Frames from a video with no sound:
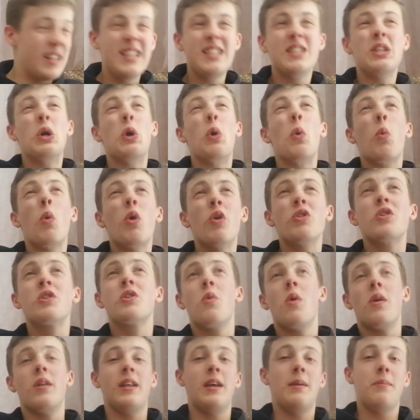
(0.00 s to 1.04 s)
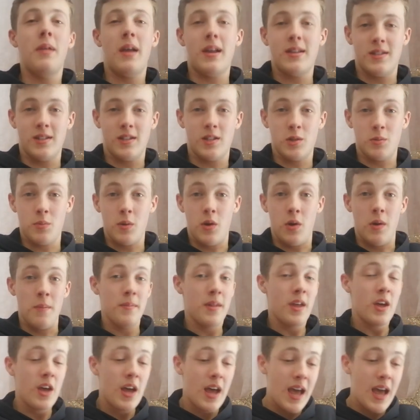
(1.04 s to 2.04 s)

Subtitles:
These are the worst quality plastics as well.